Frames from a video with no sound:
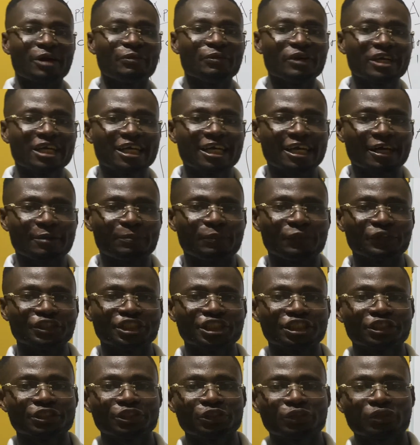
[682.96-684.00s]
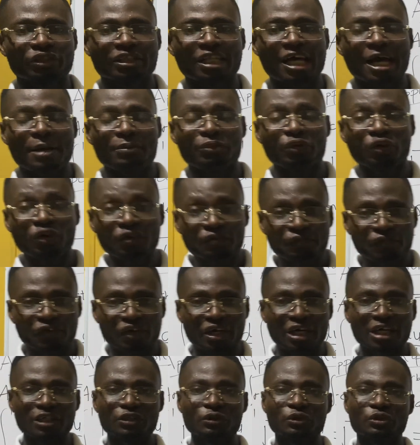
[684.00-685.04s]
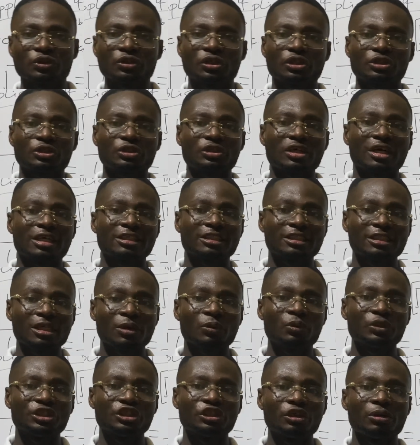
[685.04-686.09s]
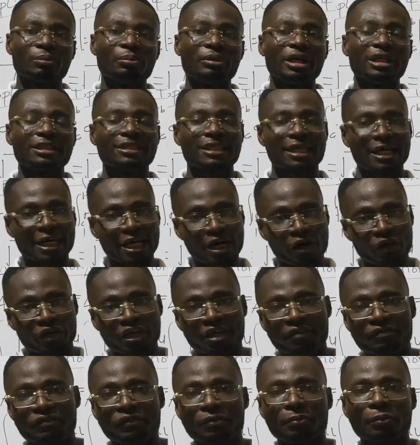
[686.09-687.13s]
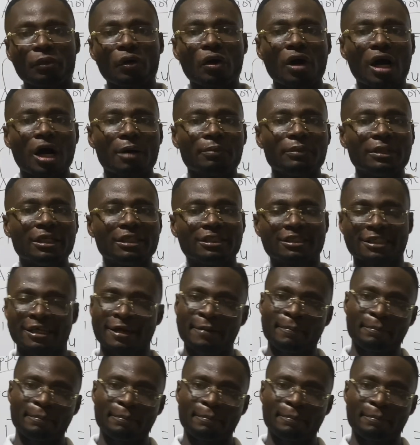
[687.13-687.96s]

I really appreciate your time. Don't forget to subscribe, share with your mates, and I'll give you more updates.